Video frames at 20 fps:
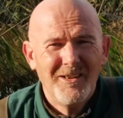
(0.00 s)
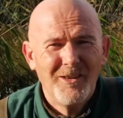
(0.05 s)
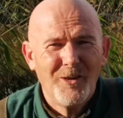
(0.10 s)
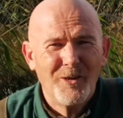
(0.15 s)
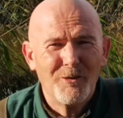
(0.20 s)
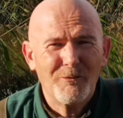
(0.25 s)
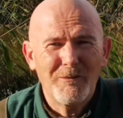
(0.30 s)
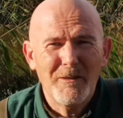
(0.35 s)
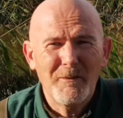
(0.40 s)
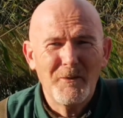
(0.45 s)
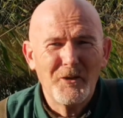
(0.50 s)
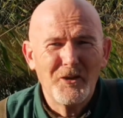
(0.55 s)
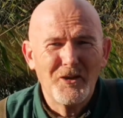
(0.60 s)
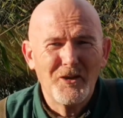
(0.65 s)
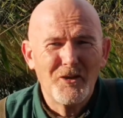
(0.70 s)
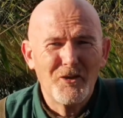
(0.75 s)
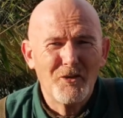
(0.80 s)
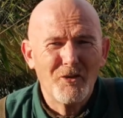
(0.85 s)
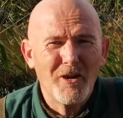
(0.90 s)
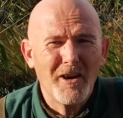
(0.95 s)
on the rivers
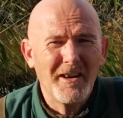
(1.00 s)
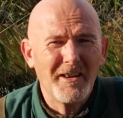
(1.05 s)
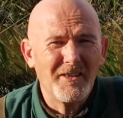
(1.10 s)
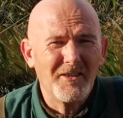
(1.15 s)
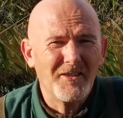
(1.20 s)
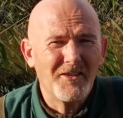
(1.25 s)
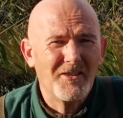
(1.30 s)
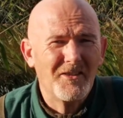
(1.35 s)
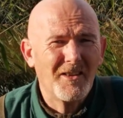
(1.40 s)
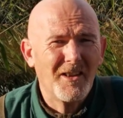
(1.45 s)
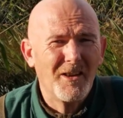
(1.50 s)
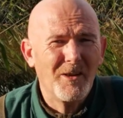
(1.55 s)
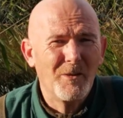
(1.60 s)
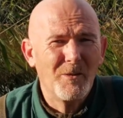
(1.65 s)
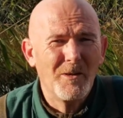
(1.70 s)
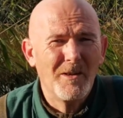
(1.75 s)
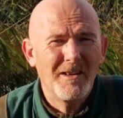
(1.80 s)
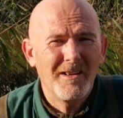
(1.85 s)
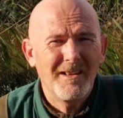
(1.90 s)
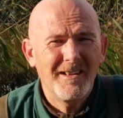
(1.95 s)
and the drains.
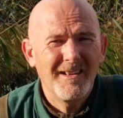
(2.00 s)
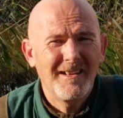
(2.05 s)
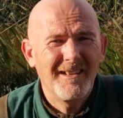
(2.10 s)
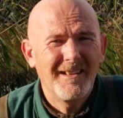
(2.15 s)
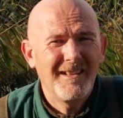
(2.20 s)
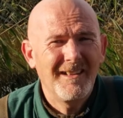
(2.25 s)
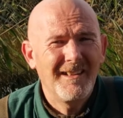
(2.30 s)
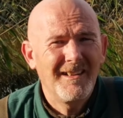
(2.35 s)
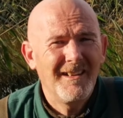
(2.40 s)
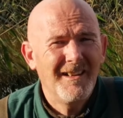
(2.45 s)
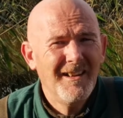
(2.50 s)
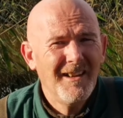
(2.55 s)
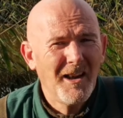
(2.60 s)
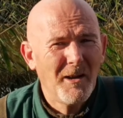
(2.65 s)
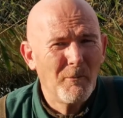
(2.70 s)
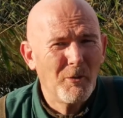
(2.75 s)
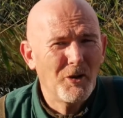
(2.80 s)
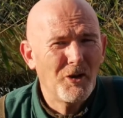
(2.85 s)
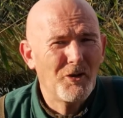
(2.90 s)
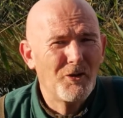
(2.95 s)
So
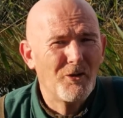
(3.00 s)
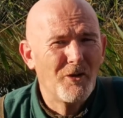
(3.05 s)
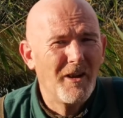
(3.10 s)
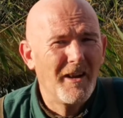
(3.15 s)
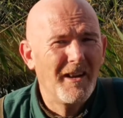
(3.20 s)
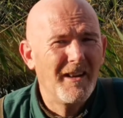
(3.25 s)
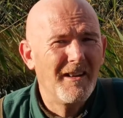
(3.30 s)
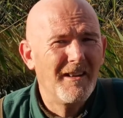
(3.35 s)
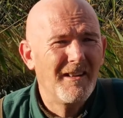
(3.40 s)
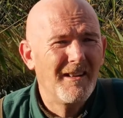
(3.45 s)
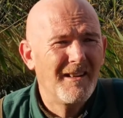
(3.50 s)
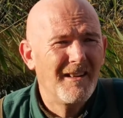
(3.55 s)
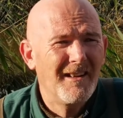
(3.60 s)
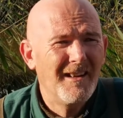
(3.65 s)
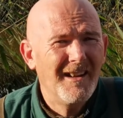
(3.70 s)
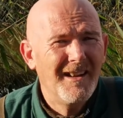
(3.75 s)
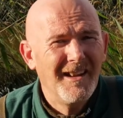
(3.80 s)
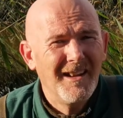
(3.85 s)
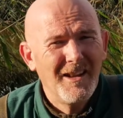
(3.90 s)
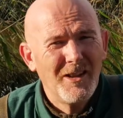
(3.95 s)
I'm on a drain.
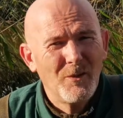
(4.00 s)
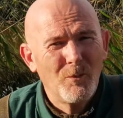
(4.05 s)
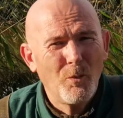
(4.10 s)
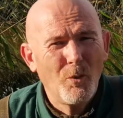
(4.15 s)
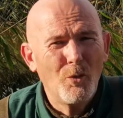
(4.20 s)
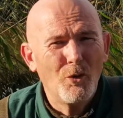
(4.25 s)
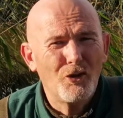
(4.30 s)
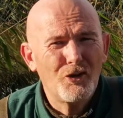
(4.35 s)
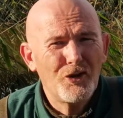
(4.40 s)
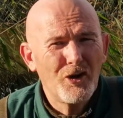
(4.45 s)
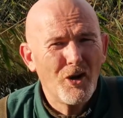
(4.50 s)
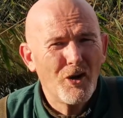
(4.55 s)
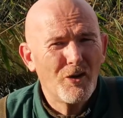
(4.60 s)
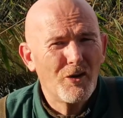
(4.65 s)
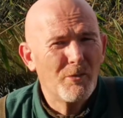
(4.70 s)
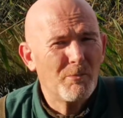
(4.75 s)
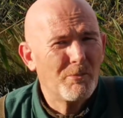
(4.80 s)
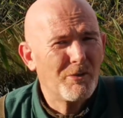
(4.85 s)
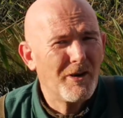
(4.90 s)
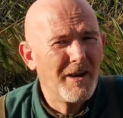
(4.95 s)
Water's
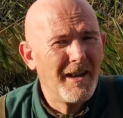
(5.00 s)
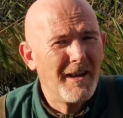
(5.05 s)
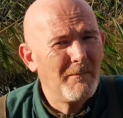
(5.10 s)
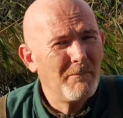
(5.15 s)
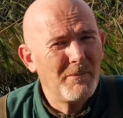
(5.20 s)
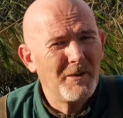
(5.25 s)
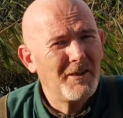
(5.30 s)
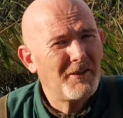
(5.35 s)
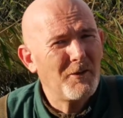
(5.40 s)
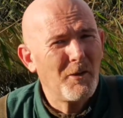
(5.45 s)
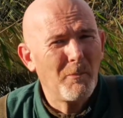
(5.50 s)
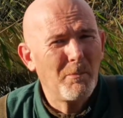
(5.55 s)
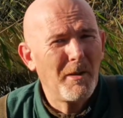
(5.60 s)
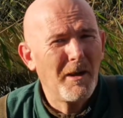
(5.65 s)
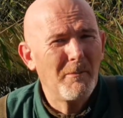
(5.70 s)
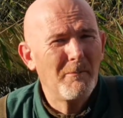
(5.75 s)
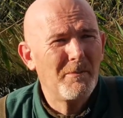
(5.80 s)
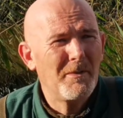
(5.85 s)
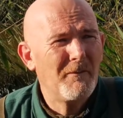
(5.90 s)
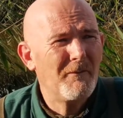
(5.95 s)
chocolate brown, but it's not
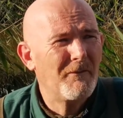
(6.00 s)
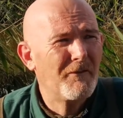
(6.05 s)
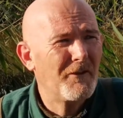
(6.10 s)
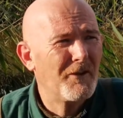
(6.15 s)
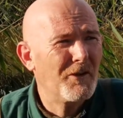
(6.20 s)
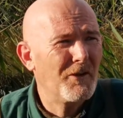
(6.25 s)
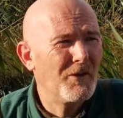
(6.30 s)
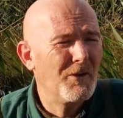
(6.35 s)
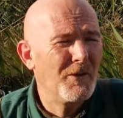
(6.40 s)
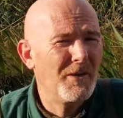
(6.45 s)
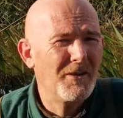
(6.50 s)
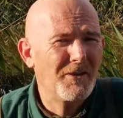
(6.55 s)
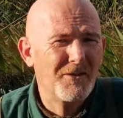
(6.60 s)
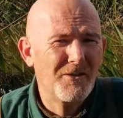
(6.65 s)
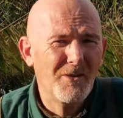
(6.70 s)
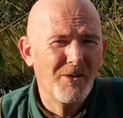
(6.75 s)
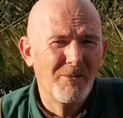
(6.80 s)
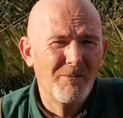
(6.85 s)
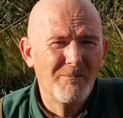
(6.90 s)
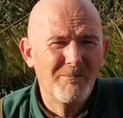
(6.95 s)
pumping through, it's
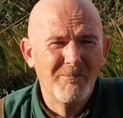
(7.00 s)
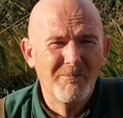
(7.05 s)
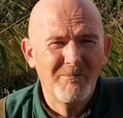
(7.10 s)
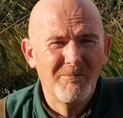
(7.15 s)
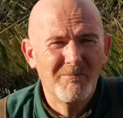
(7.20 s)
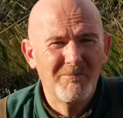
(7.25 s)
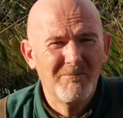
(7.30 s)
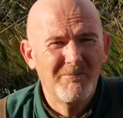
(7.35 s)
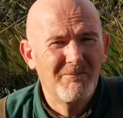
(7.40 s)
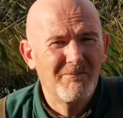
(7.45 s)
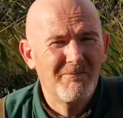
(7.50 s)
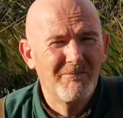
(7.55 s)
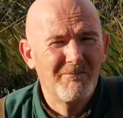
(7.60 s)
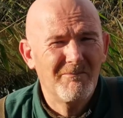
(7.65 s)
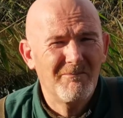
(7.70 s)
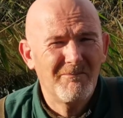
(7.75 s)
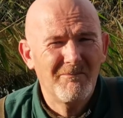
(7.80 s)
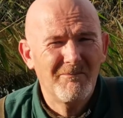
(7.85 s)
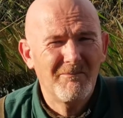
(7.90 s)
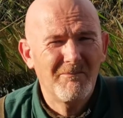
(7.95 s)
not
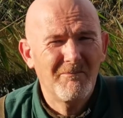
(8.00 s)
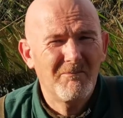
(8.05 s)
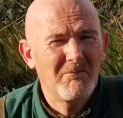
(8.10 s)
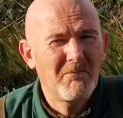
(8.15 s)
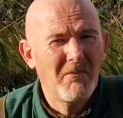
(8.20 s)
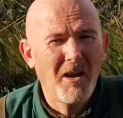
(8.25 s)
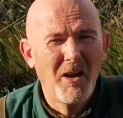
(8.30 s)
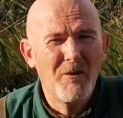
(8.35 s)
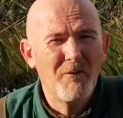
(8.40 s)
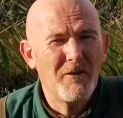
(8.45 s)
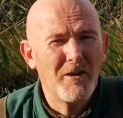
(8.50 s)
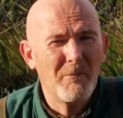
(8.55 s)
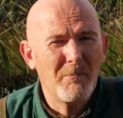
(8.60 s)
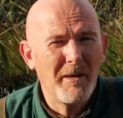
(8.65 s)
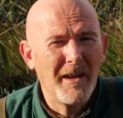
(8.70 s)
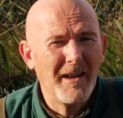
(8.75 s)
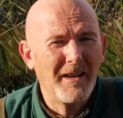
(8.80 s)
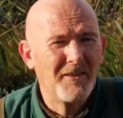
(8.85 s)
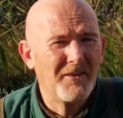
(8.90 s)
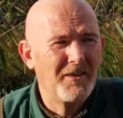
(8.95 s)
over the
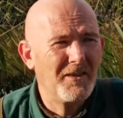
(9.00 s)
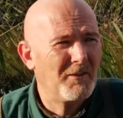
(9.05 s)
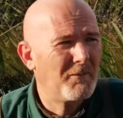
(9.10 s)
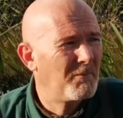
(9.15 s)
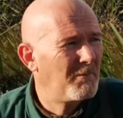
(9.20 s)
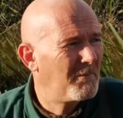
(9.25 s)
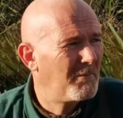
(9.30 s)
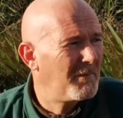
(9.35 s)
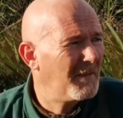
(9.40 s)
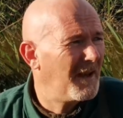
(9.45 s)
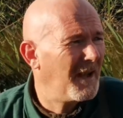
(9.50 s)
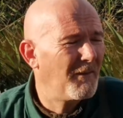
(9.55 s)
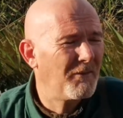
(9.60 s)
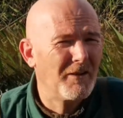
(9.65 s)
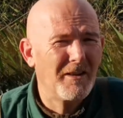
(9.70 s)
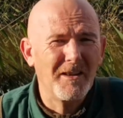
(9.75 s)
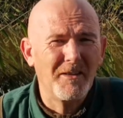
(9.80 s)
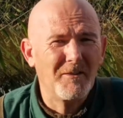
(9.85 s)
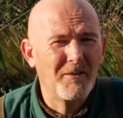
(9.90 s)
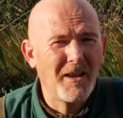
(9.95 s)
banks, it's
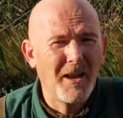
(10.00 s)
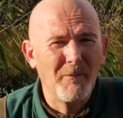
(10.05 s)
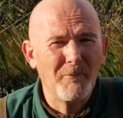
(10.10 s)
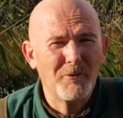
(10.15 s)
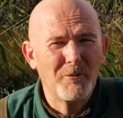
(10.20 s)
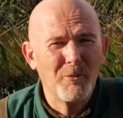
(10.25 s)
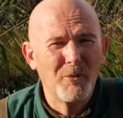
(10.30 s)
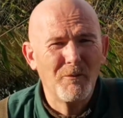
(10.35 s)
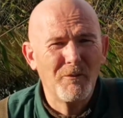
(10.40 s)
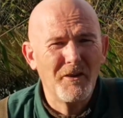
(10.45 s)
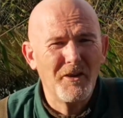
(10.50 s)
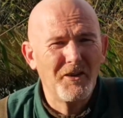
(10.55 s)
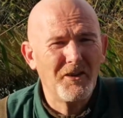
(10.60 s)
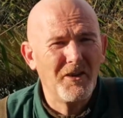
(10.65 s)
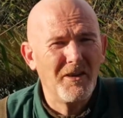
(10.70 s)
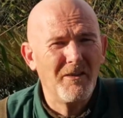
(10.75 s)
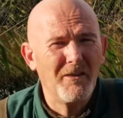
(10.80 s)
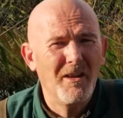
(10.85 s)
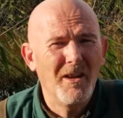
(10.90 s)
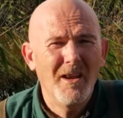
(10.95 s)
lovely, it's comfortable
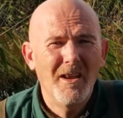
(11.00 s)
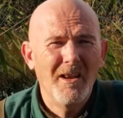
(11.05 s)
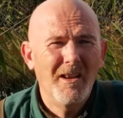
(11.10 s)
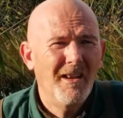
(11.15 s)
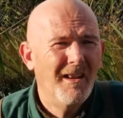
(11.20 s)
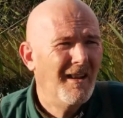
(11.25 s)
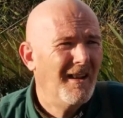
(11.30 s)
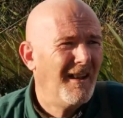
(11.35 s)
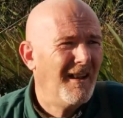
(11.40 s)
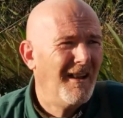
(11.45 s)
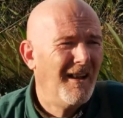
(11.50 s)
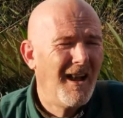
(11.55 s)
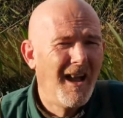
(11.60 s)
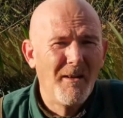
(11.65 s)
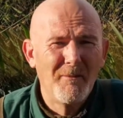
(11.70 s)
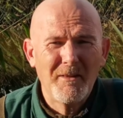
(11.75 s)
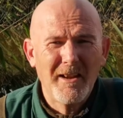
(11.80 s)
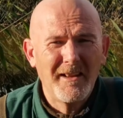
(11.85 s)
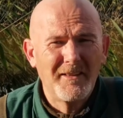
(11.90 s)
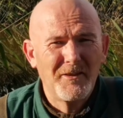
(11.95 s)
fishing. I
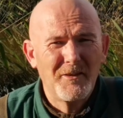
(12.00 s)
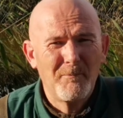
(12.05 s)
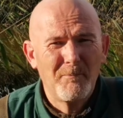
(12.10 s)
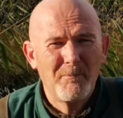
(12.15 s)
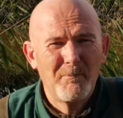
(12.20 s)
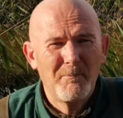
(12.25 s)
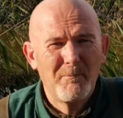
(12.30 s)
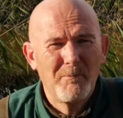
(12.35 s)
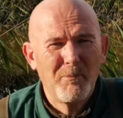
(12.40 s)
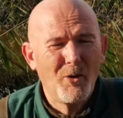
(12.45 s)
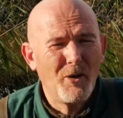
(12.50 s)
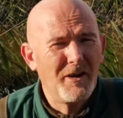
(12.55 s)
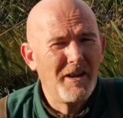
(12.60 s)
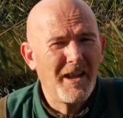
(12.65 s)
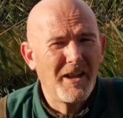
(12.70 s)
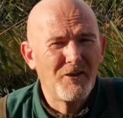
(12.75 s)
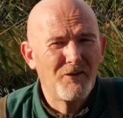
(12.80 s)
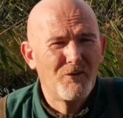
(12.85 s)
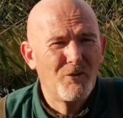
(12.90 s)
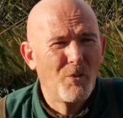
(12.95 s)
haven't had to put any
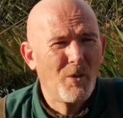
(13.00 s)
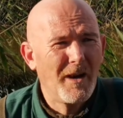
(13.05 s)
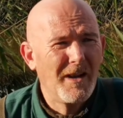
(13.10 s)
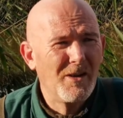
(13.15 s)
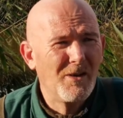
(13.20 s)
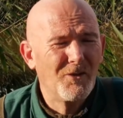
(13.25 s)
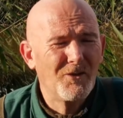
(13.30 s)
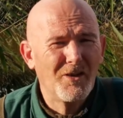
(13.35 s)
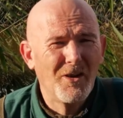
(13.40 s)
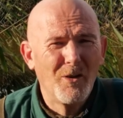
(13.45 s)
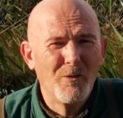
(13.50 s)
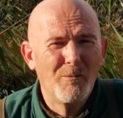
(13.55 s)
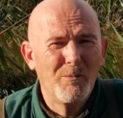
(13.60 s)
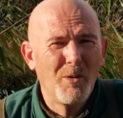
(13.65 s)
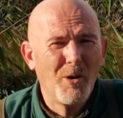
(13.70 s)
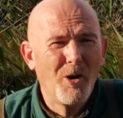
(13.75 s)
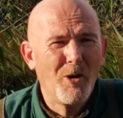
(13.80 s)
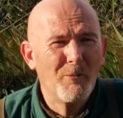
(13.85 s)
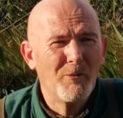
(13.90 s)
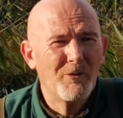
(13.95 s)
extra weight onto the whole
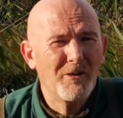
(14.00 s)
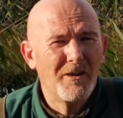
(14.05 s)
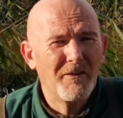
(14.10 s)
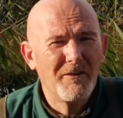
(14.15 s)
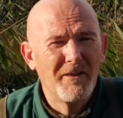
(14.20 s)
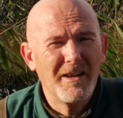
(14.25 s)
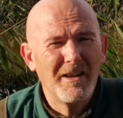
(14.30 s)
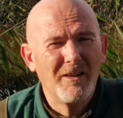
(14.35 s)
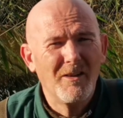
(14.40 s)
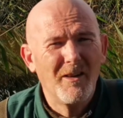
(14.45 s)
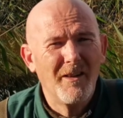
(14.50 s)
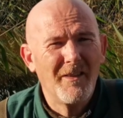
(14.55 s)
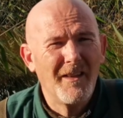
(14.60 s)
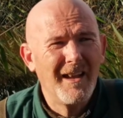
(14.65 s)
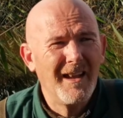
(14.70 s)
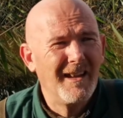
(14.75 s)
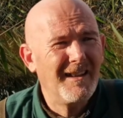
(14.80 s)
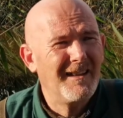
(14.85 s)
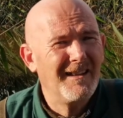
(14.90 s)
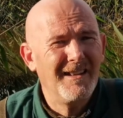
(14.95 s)
bottom or anything like
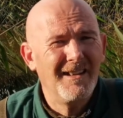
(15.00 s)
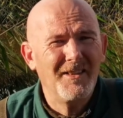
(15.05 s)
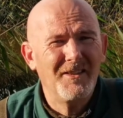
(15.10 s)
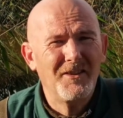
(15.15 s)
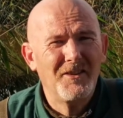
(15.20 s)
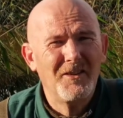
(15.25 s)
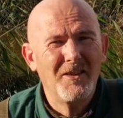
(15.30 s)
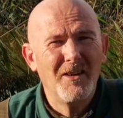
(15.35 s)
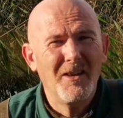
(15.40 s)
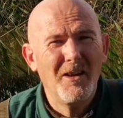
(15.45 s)
that. It's